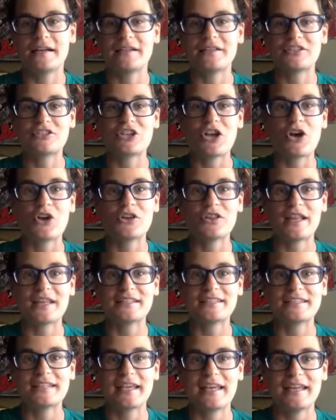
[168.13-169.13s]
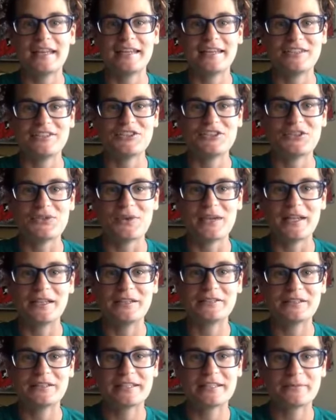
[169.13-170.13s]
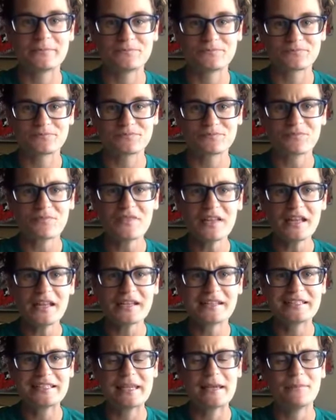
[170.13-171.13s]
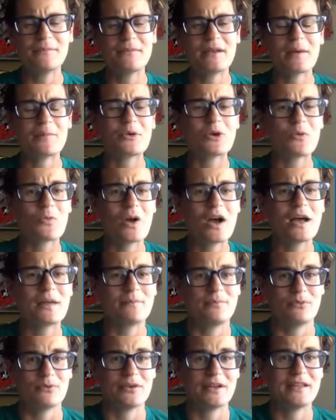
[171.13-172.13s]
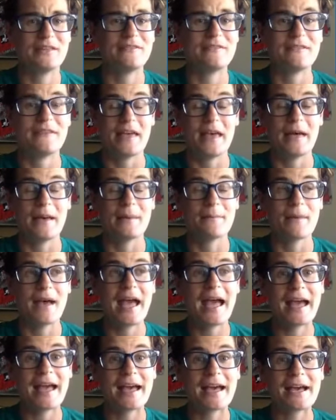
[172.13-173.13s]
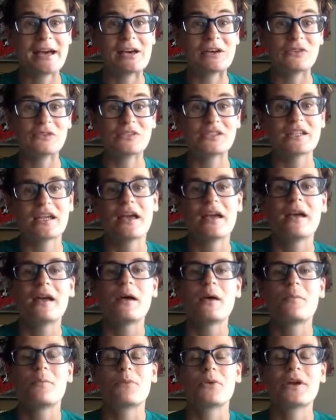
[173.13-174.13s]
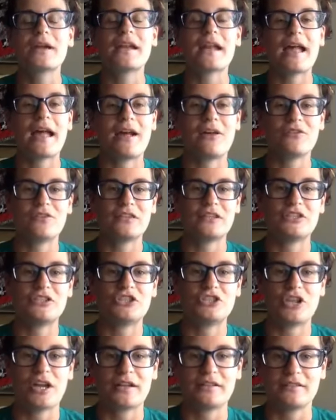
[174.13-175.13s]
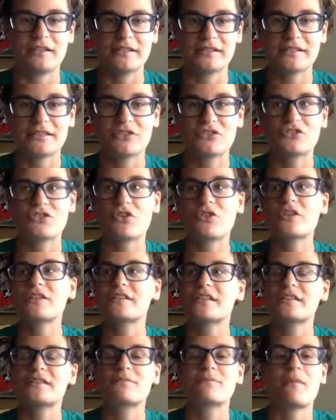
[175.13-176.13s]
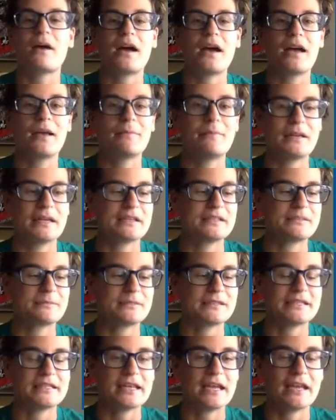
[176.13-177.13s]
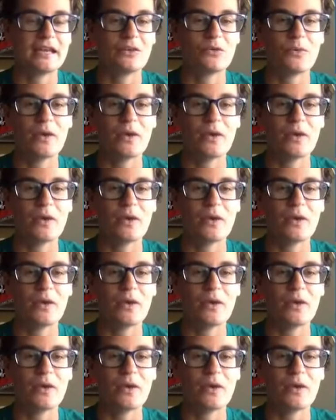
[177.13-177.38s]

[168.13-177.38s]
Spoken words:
So let's get into it. Tip number 1, print them out. Print out these checklists. So this is my biggest mistake.